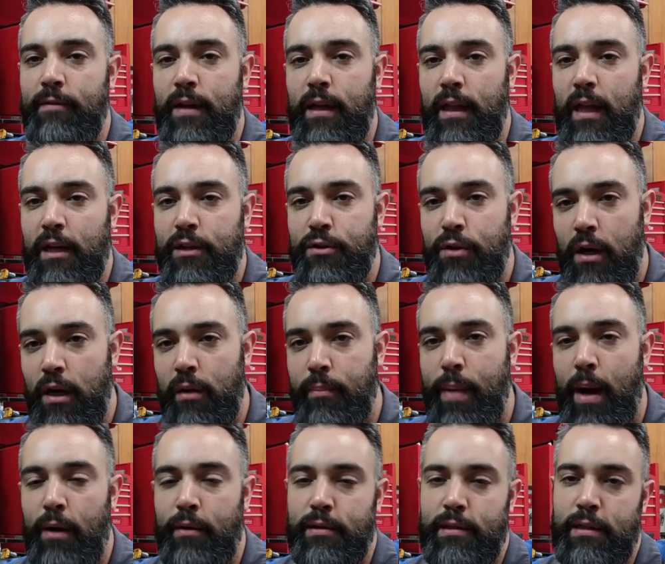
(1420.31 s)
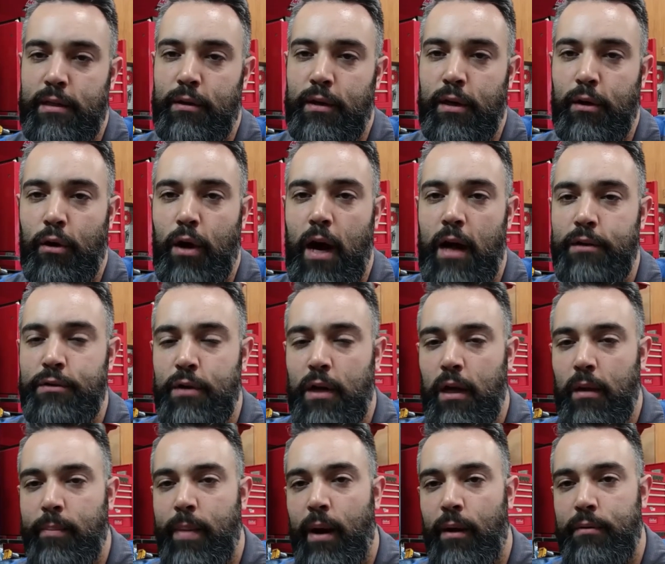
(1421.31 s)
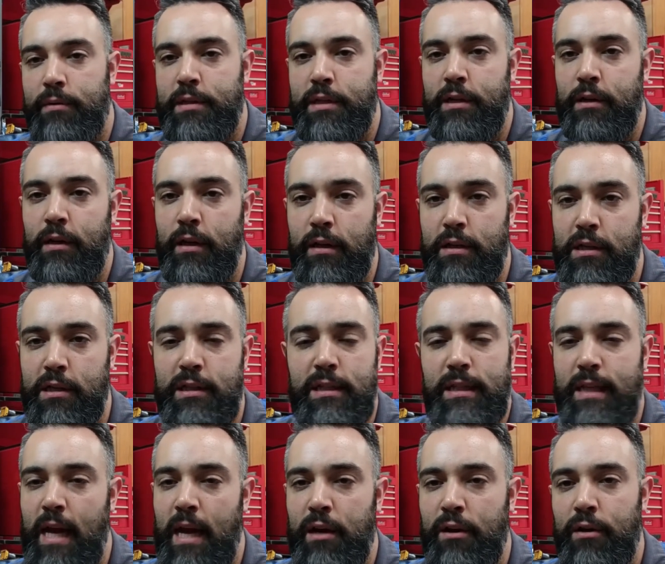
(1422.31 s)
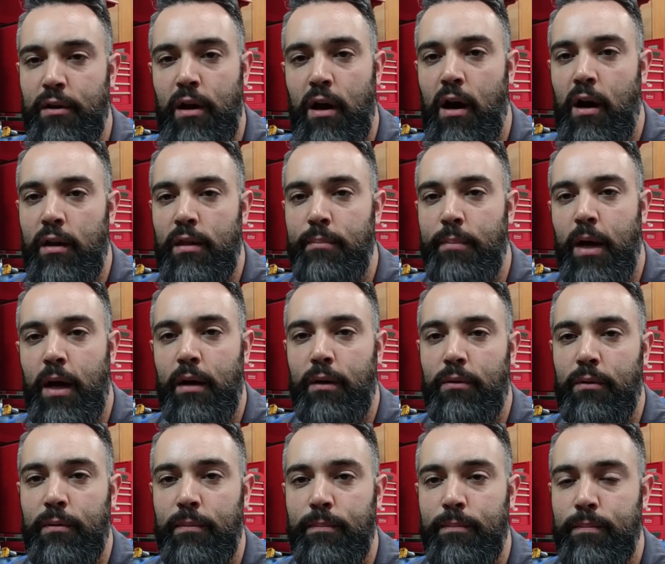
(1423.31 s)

electronic power steering or hydraulic power steering just standard on the model,